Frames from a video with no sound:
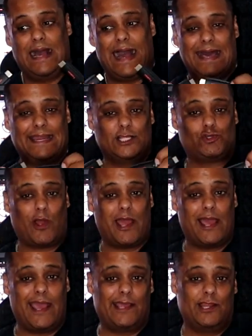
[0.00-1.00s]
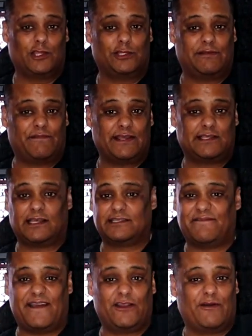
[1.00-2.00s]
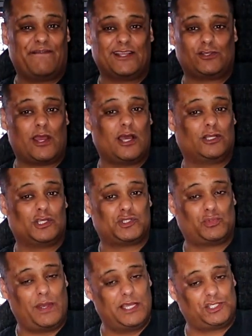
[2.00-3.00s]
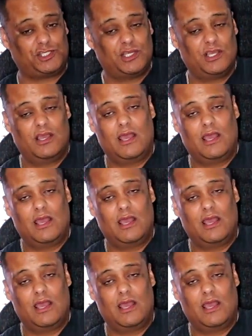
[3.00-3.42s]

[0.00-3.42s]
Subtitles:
I didn't try any other device because if I try on a Switch,